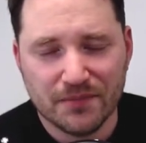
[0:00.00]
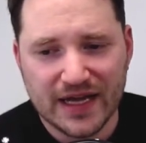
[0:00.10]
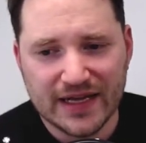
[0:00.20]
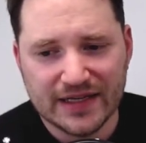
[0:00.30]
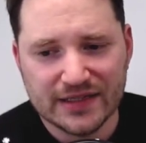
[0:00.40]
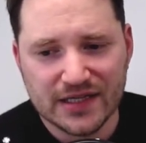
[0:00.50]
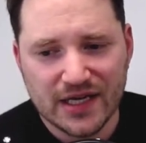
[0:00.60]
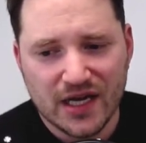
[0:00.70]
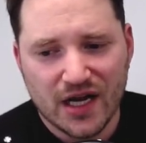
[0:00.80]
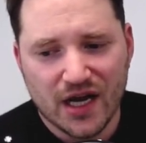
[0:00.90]
And
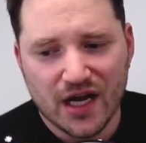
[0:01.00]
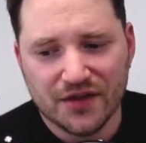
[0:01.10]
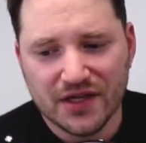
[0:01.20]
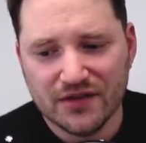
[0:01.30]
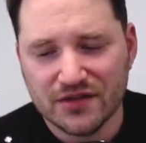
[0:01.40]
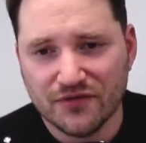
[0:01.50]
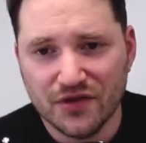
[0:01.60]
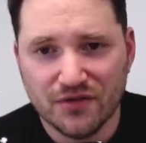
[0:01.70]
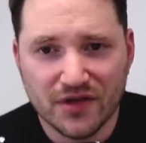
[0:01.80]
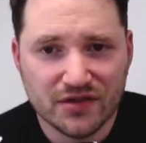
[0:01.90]
I think there's a
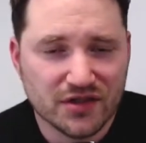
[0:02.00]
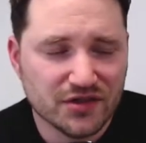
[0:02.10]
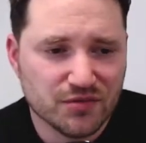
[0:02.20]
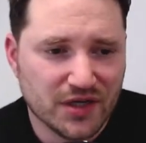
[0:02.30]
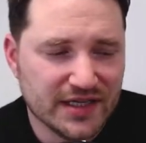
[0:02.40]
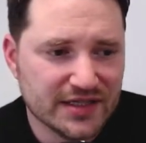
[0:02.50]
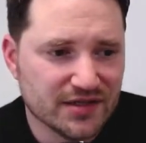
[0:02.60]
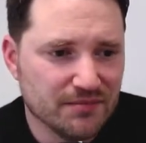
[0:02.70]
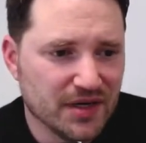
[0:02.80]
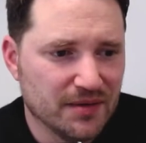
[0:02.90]
few things. I guess
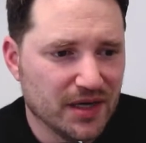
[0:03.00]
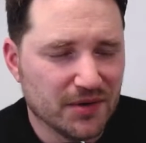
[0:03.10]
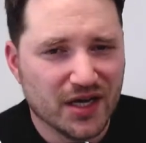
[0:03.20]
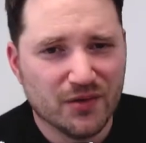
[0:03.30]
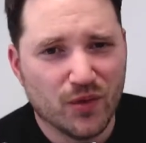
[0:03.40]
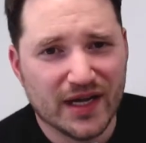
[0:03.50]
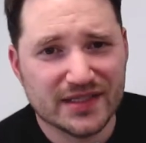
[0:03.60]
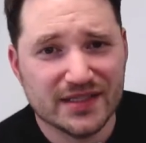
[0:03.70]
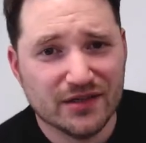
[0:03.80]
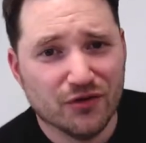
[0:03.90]
I'm kind of
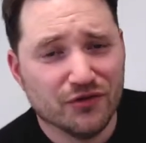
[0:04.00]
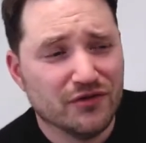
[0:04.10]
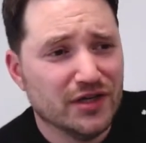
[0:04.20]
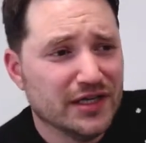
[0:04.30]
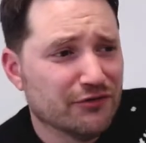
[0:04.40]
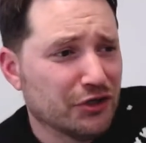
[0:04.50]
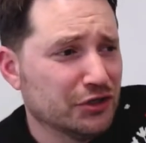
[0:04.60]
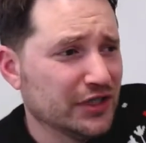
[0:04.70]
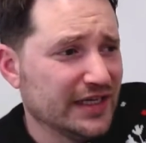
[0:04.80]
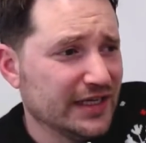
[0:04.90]
waxing on
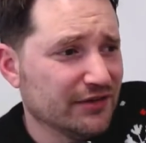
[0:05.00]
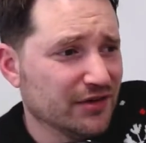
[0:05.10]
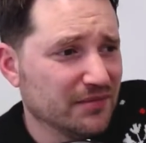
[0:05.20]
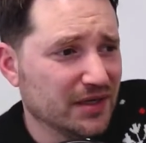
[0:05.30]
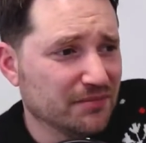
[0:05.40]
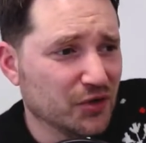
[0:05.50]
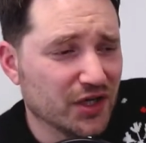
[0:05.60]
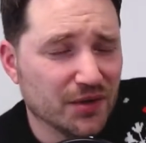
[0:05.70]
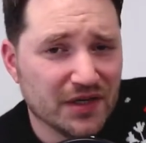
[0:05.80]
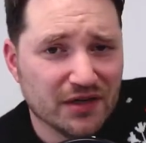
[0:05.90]
lyrical here. I'm not
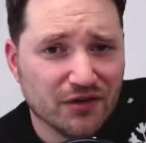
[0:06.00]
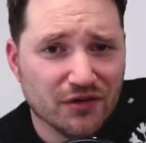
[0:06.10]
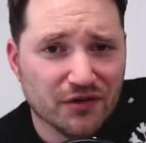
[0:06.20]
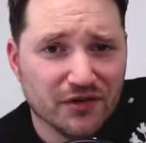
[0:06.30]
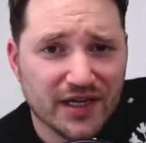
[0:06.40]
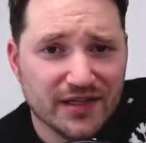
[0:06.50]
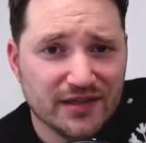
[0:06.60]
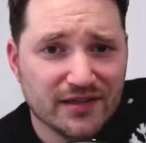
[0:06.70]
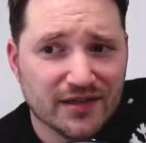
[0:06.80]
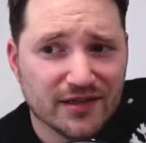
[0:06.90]
going on
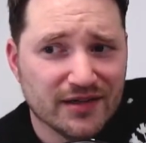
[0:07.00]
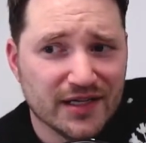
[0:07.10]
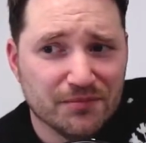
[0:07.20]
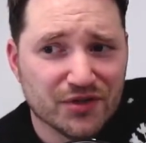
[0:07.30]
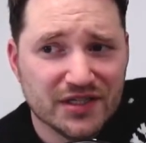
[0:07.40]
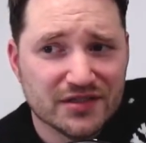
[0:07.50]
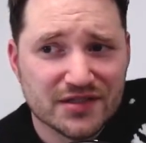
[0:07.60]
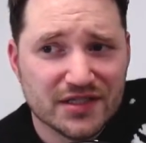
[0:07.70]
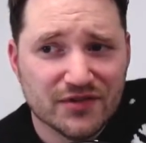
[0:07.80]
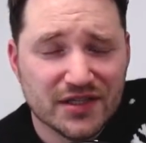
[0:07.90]
any
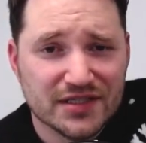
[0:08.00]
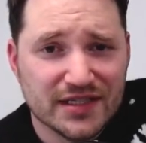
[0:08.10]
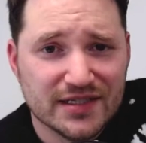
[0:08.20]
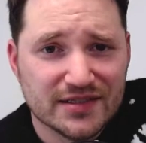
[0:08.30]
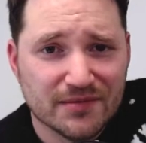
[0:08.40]
preconceived ideas.